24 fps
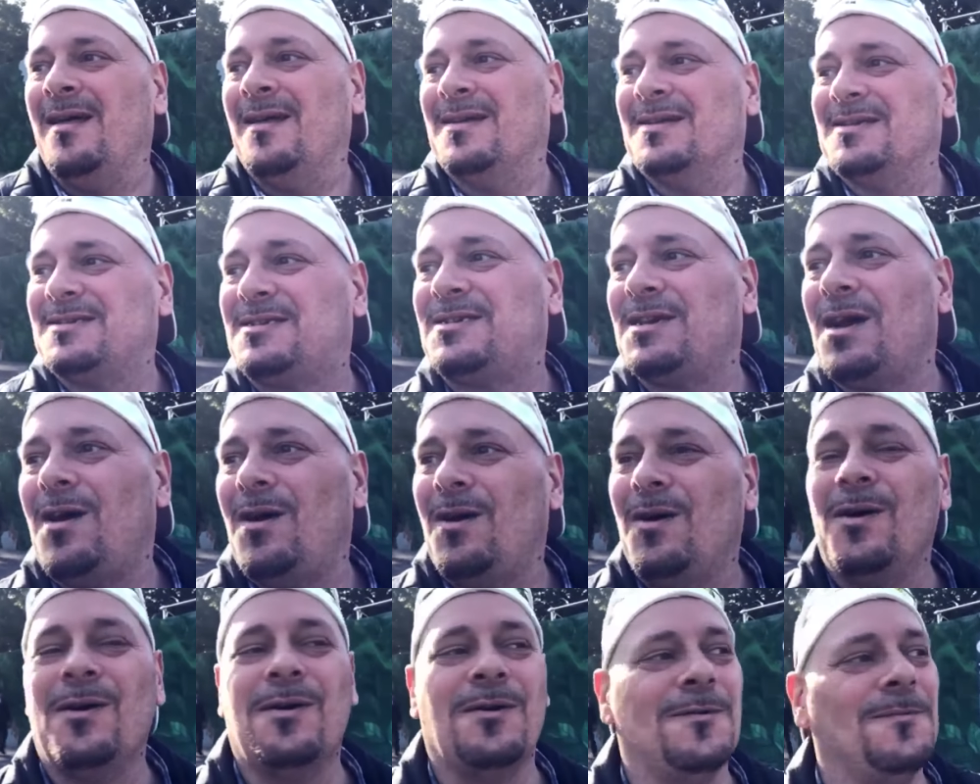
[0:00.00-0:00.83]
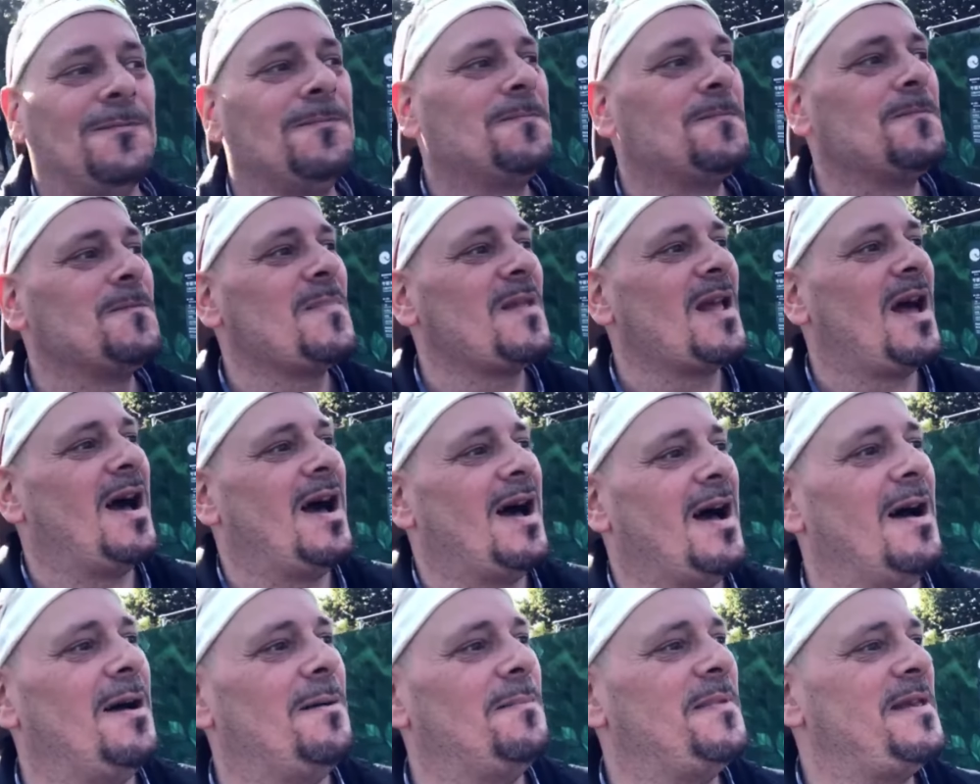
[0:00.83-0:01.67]
So,
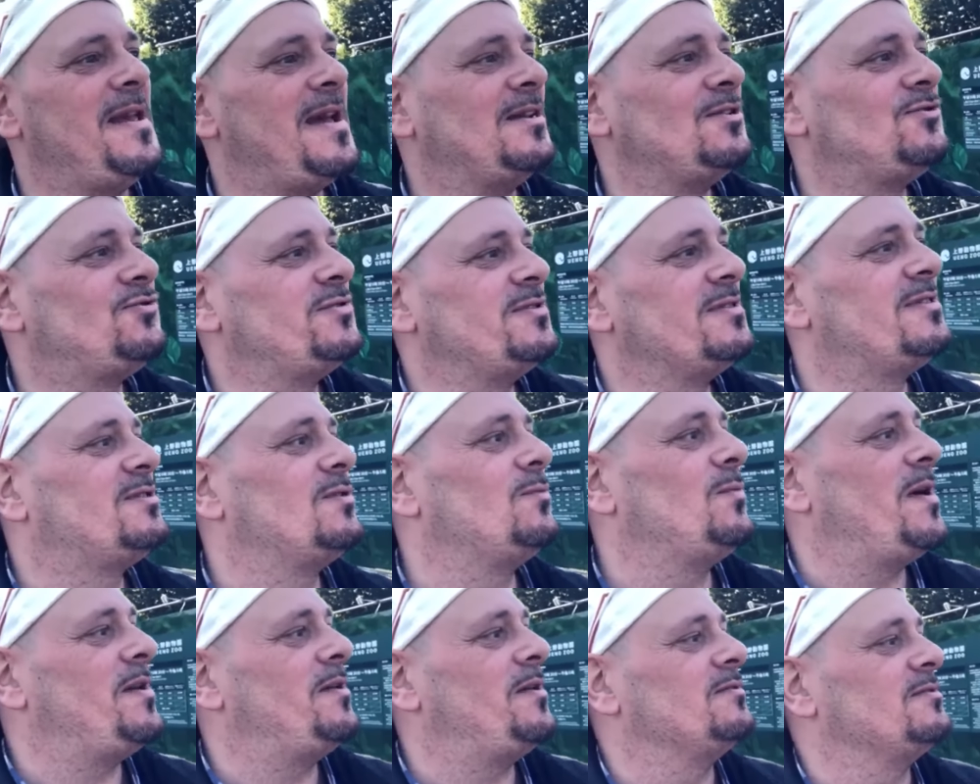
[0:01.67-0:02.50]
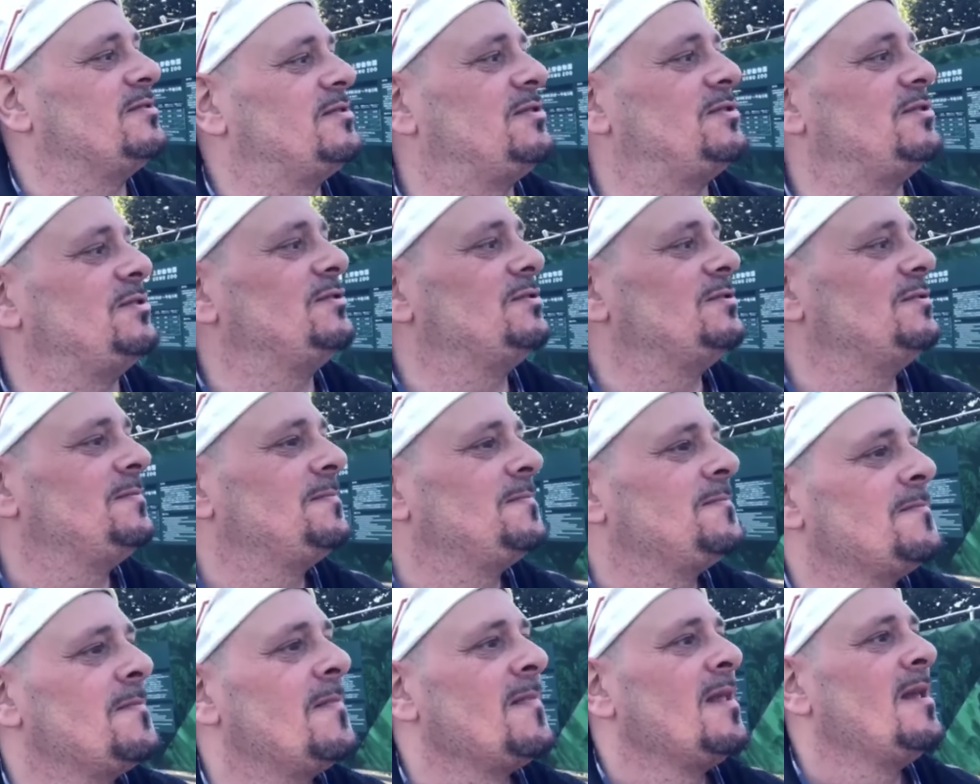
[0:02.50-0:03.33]
the entrance to Ueno Zoo,
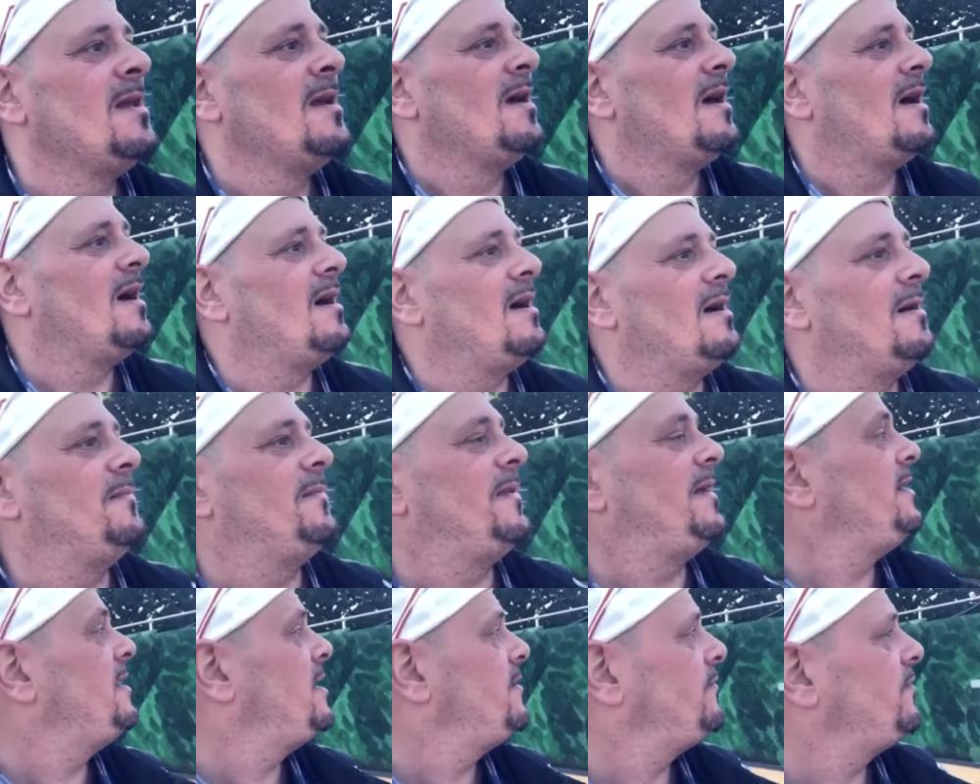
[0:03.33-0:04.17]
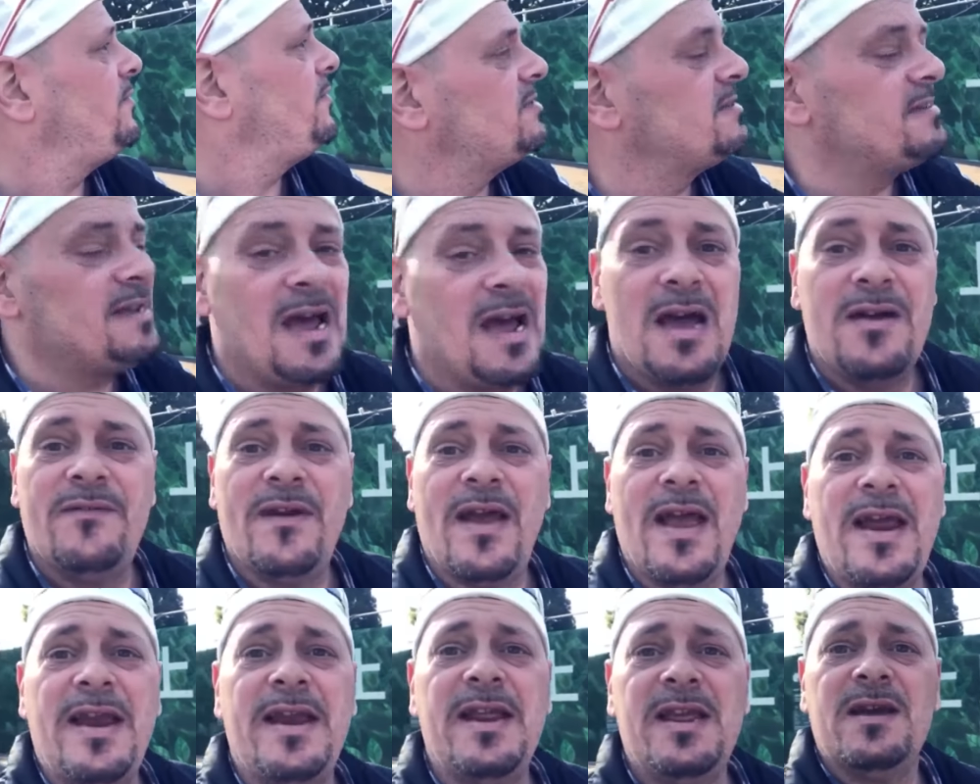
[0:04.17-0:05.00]
they never used to have
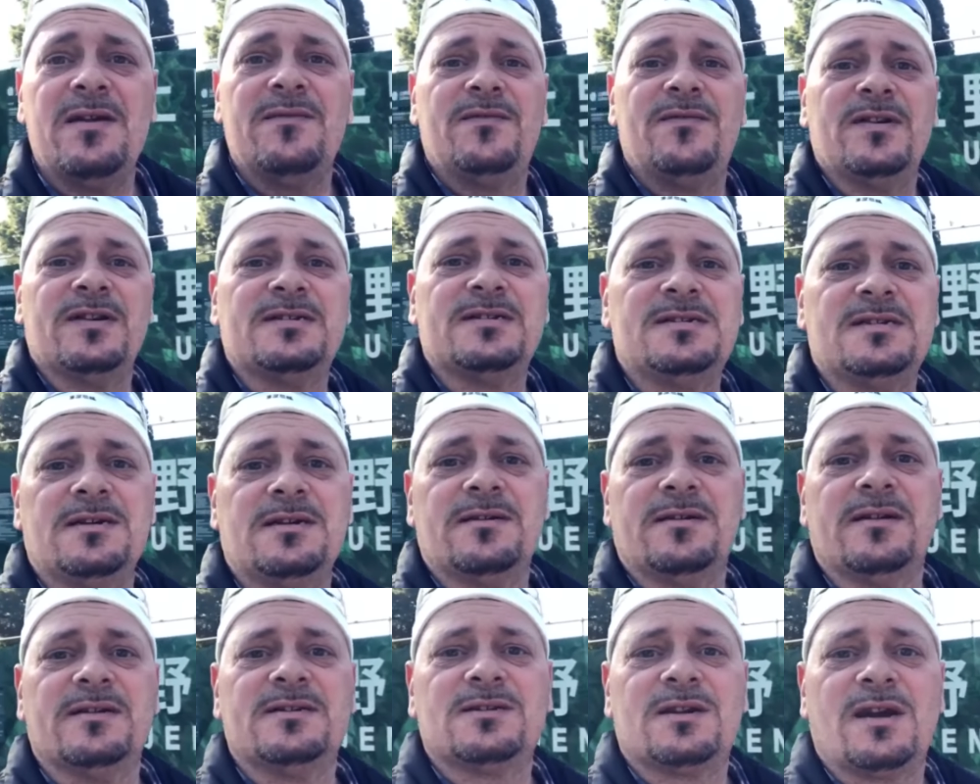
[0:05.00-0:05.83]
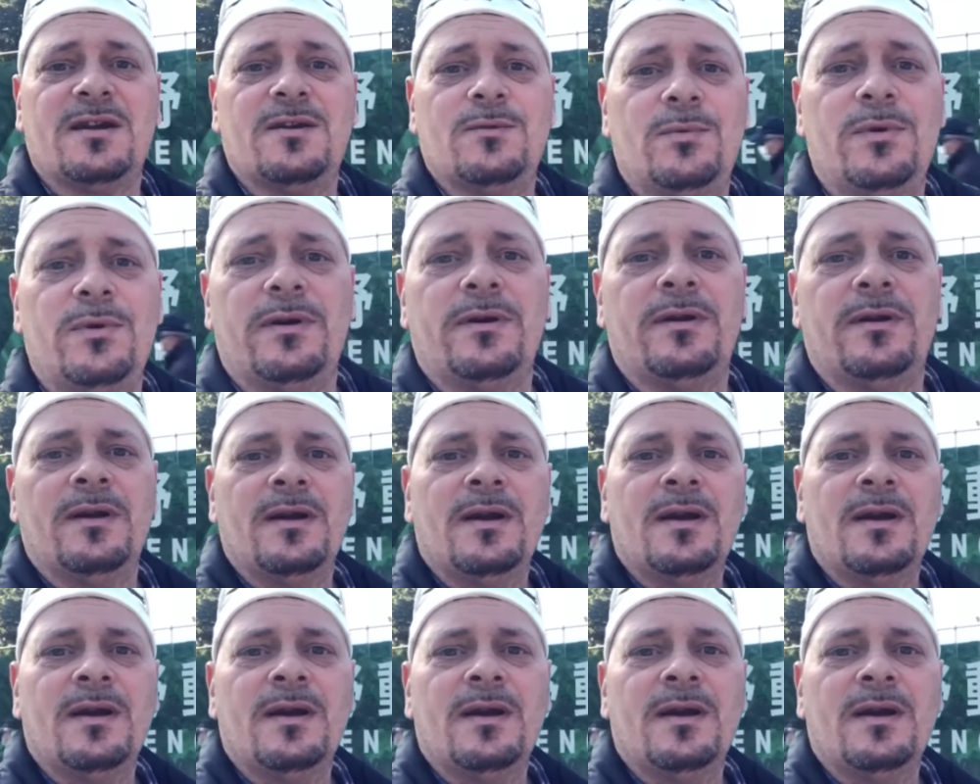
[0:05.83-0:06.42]
any of this here. That's kind of weird.